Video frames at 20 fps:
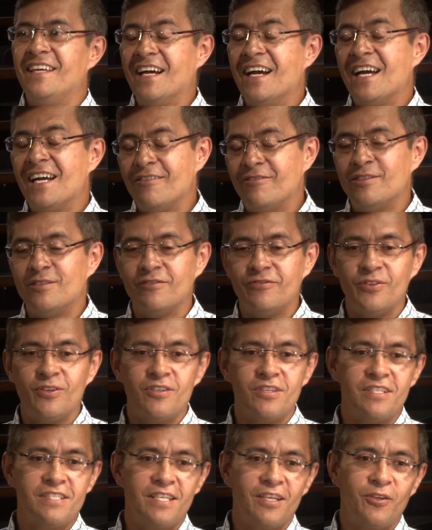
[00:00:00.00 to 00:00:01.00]
Yeah, it was a few
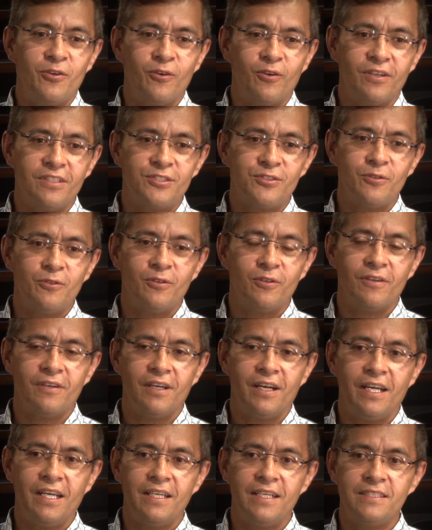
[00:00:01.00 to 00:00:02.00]
years ago. So
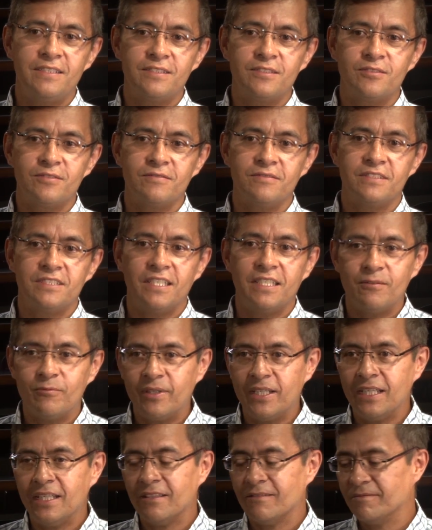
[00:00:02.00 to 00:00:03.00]
I said,
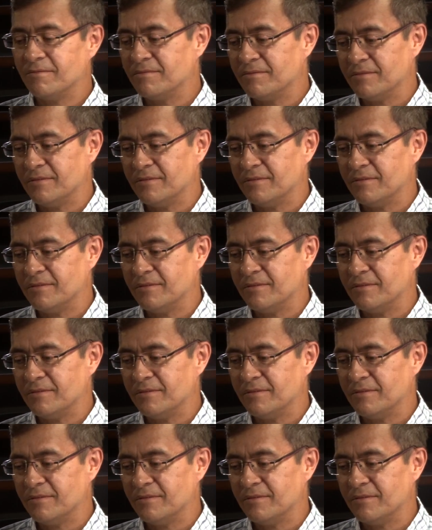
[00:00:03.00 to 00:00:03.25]
well,